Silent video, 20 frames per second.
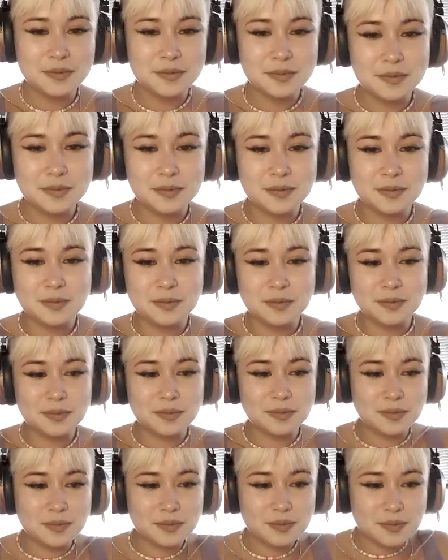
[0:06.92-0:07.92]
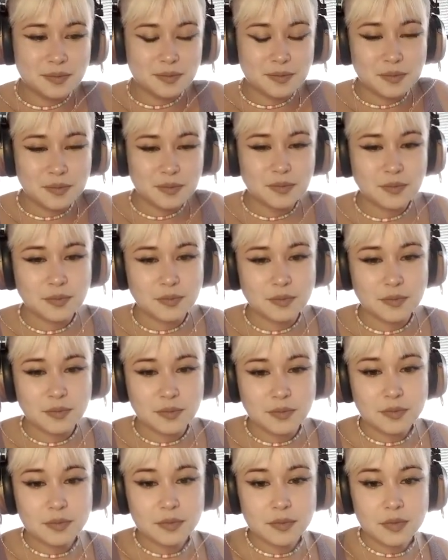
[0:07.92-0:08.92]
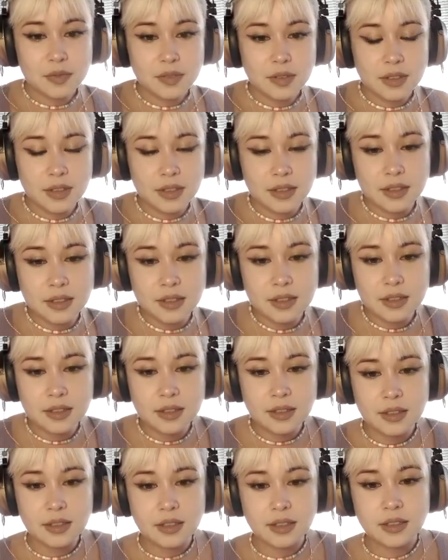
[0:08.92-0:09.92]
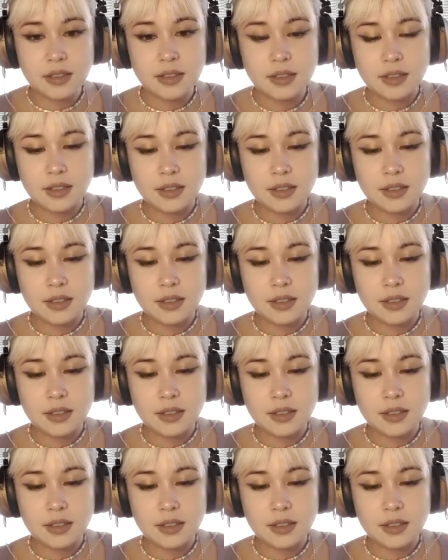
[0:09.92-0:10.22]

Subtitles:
(not speaking)